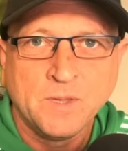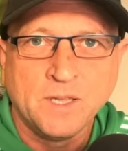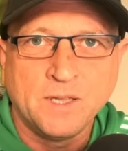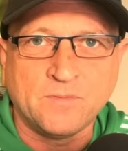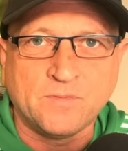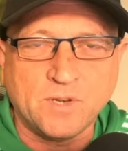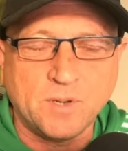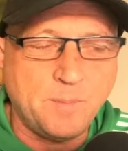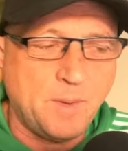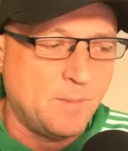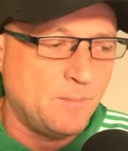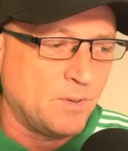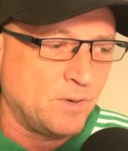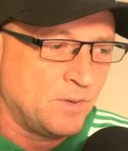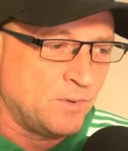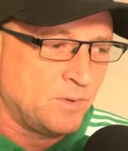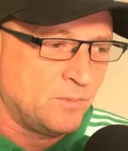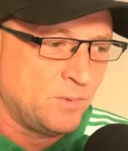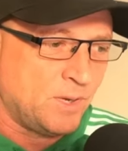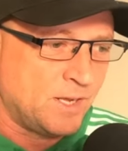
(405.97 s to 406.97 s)
If you
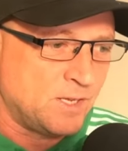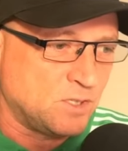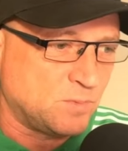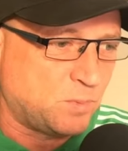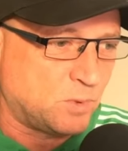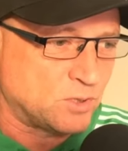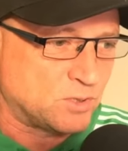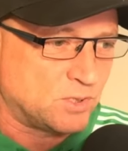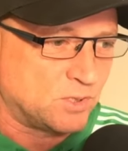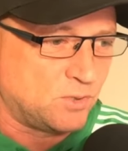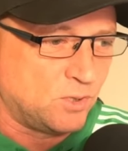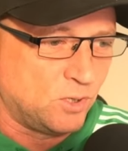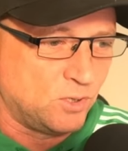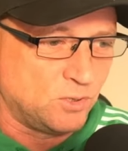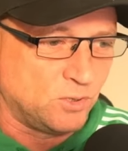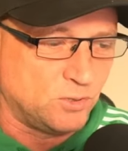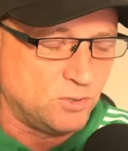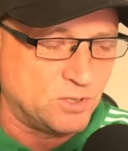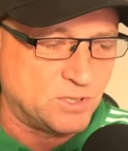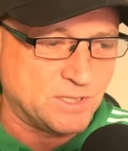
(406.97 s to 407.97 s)
remember, Ange
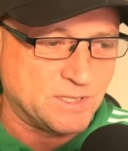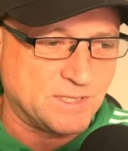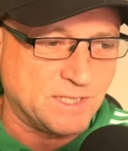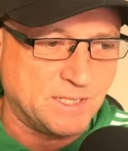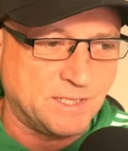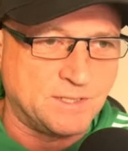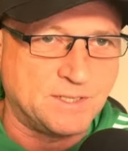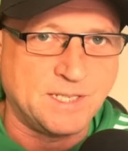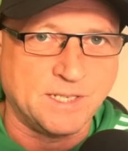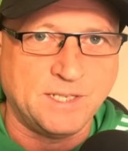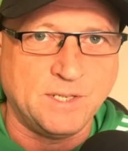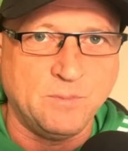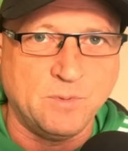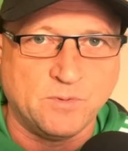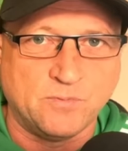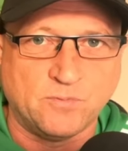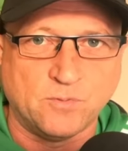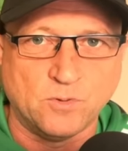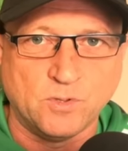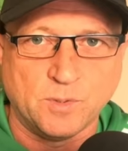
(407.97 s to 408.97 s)
Postecoglou used to say, he said he
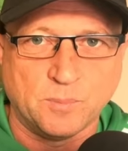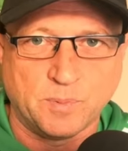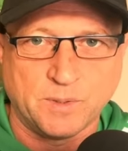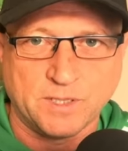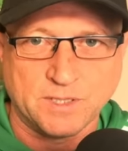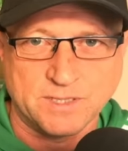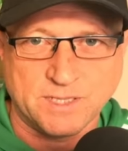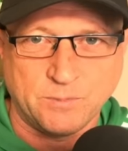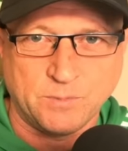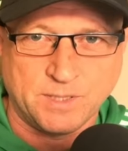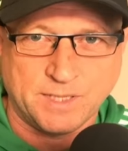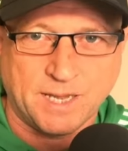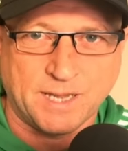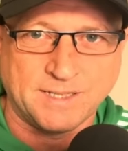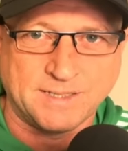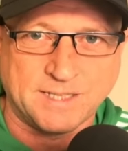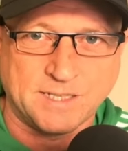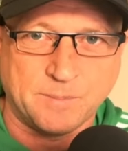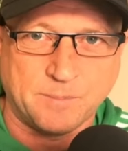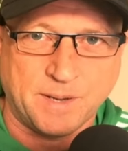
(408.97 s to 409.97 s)
would phone the players and they would get
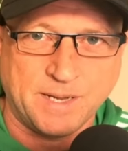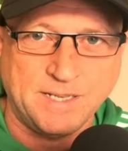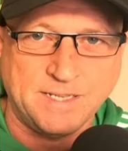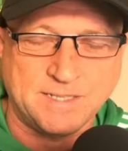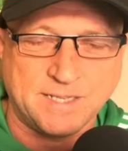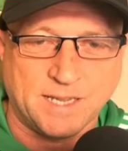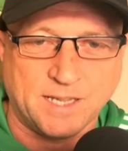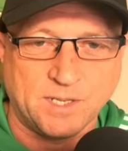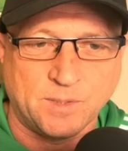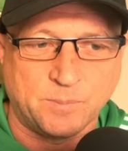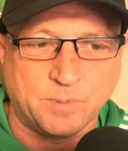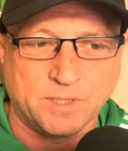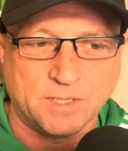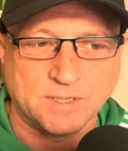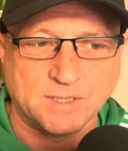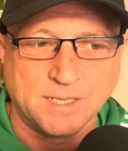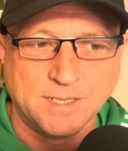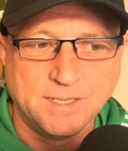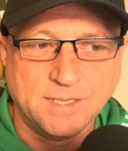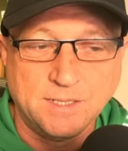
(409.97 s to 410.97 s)
into the mindset of the
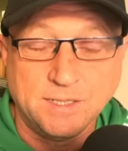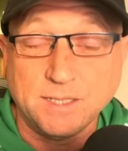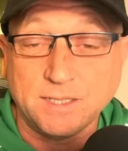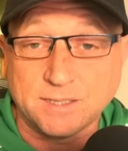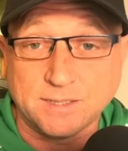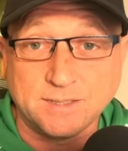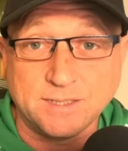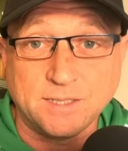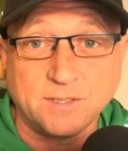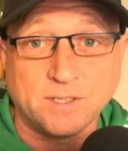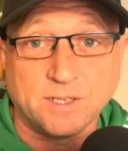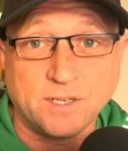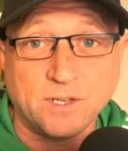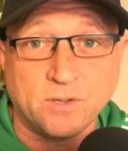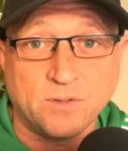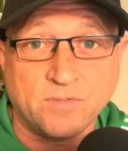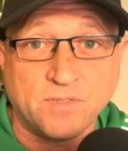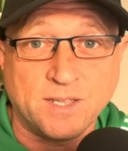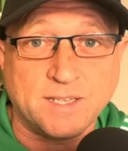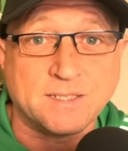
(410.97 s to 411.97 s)
players. I can tell you
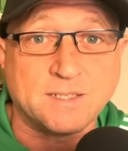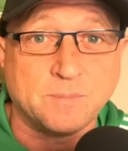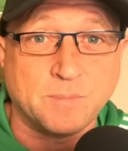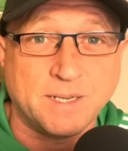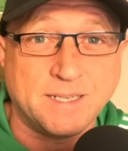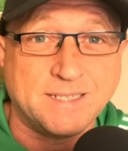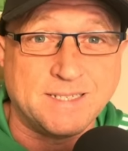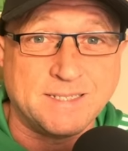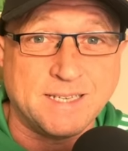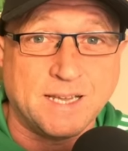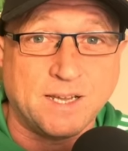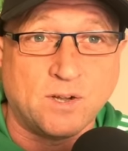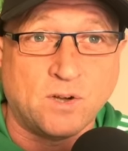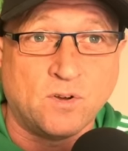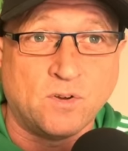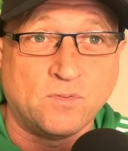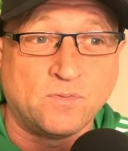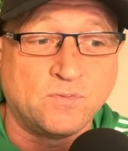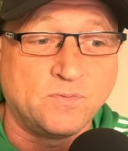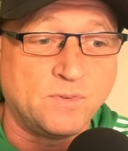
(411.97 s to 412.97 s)
now, if that's the mindset
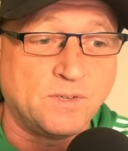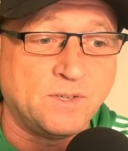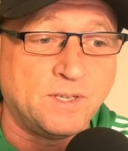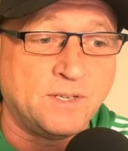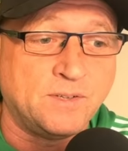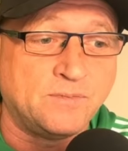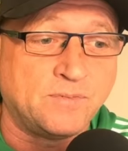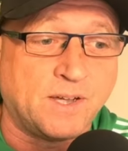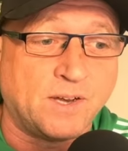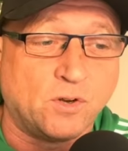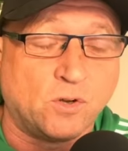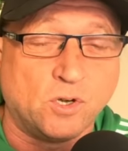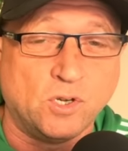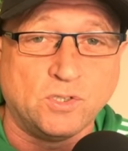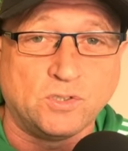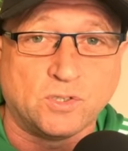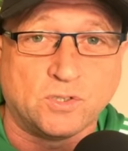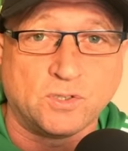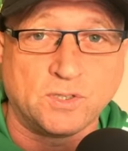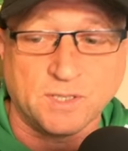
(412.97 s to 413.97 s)
of Van
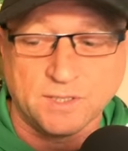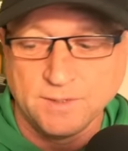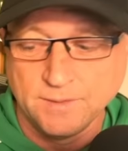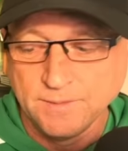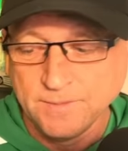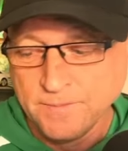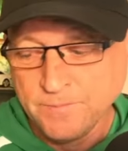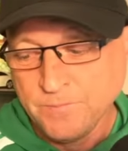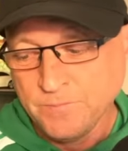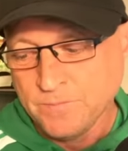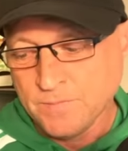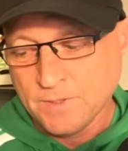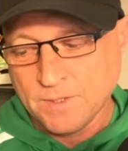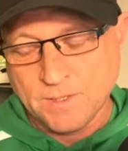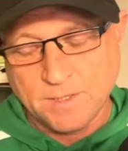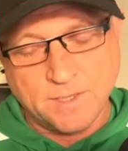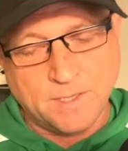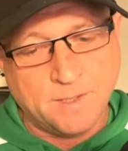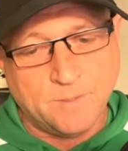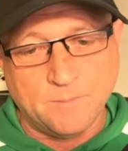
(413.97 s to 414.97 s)
Hooijdonk,
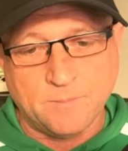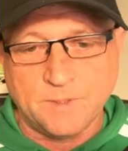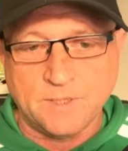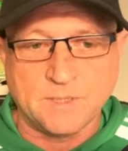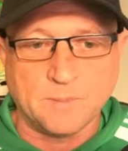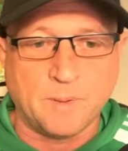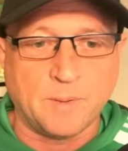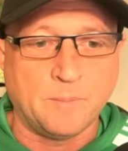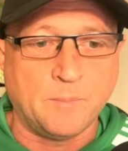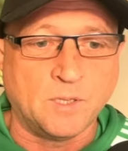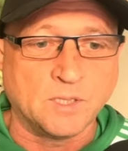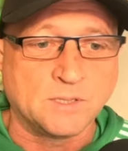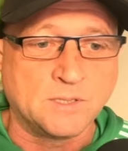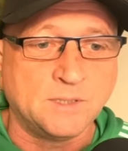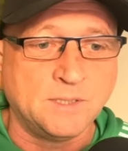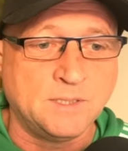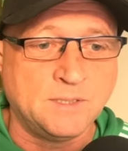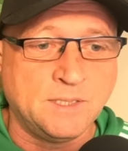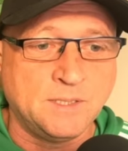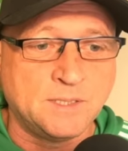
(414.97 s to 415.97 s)

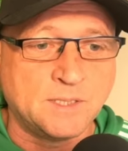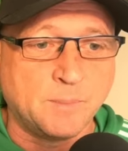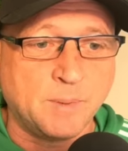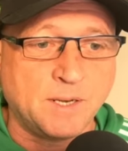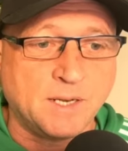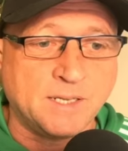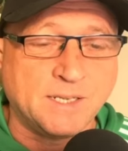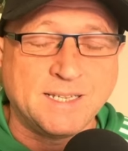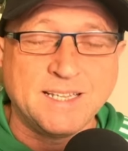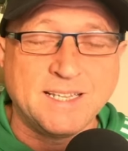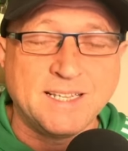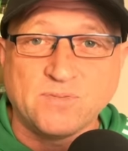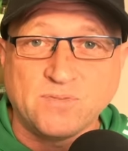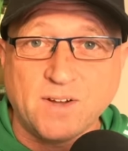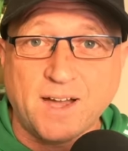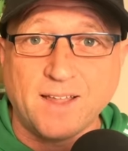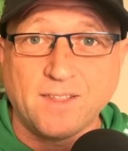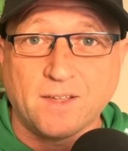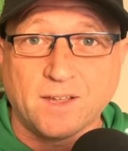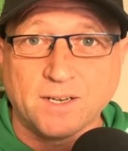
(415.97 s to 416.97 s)
he's a bit like his
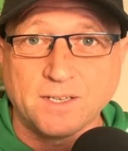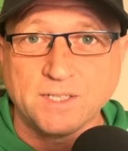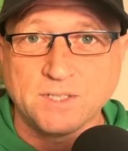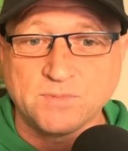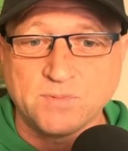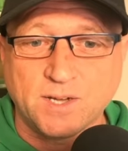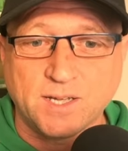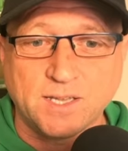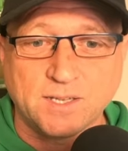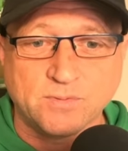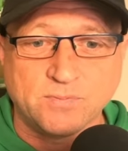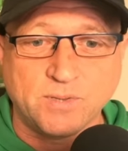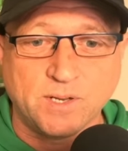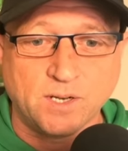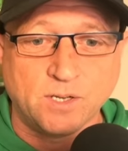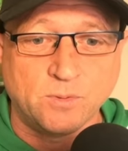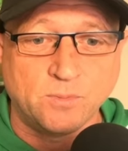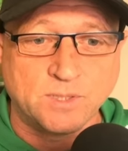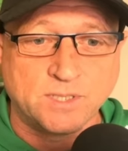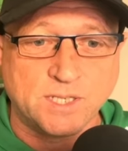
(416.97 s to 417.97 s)
father. His father
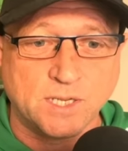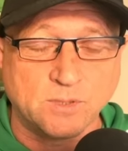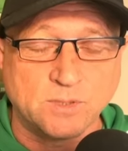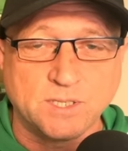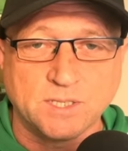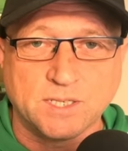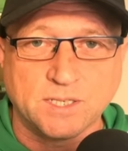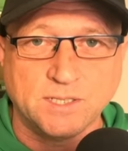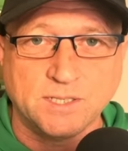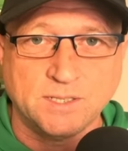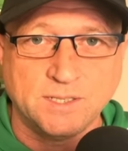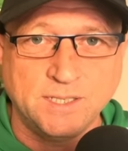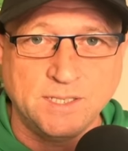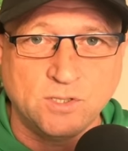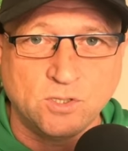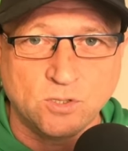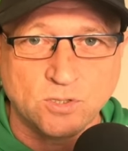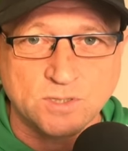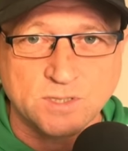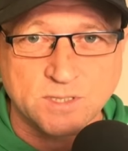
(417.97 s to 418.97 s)
fell out with Celtic and he
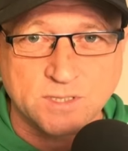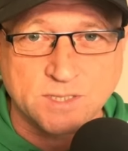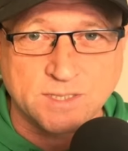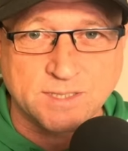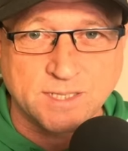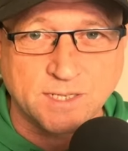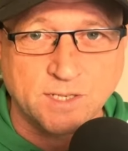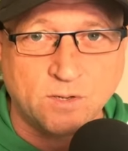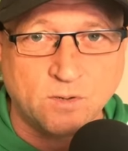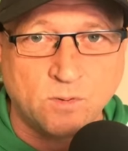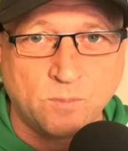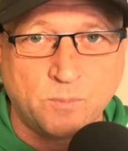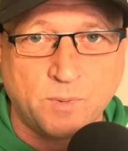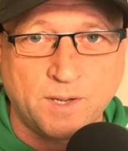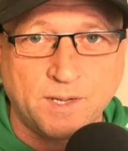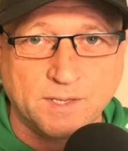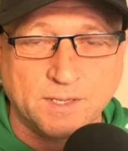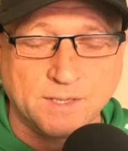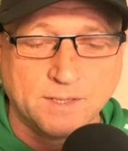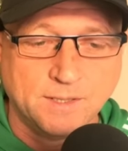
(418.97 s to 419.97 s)
cost us the title
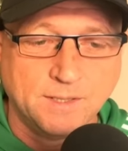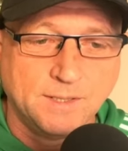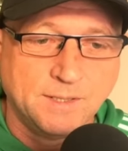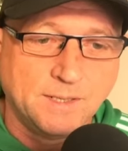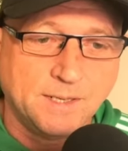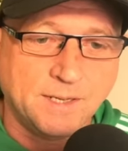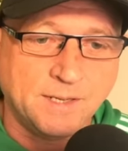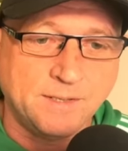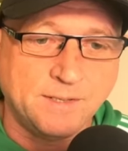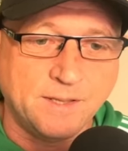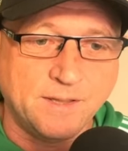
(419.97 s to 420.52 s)
back in